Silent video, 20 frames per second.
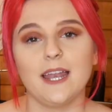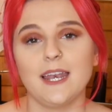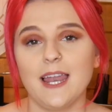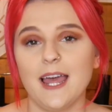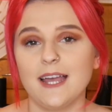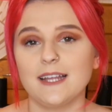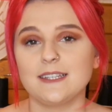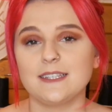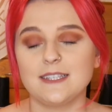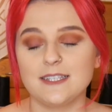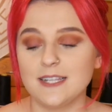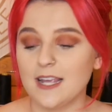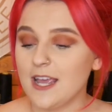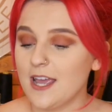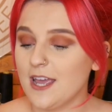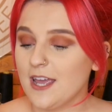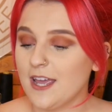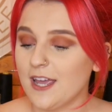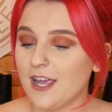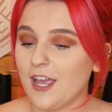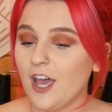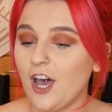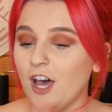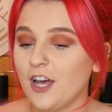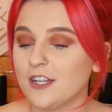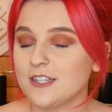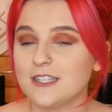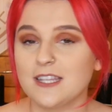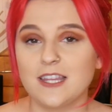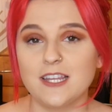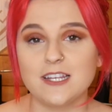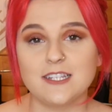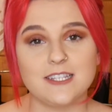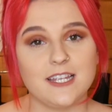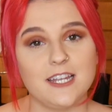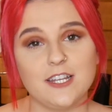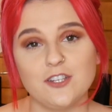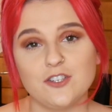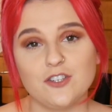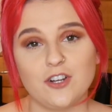Let's cut this
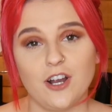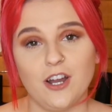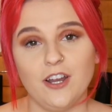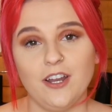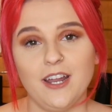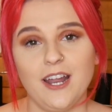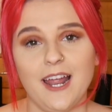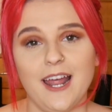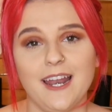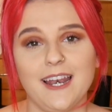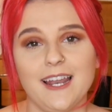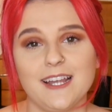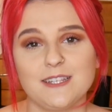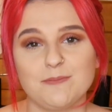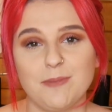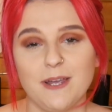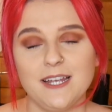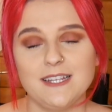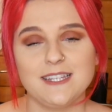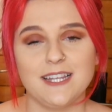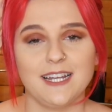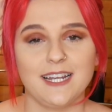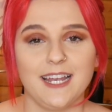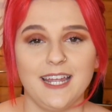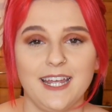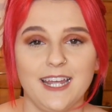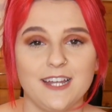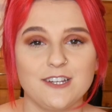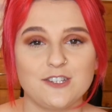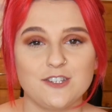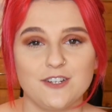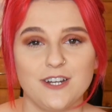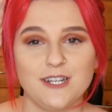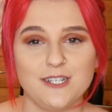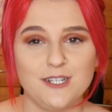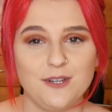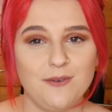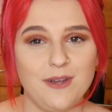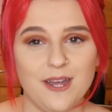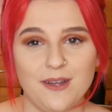intro and let's basically get straight
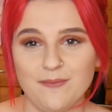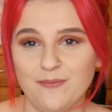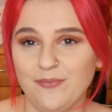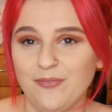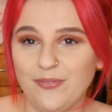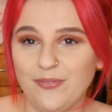to it.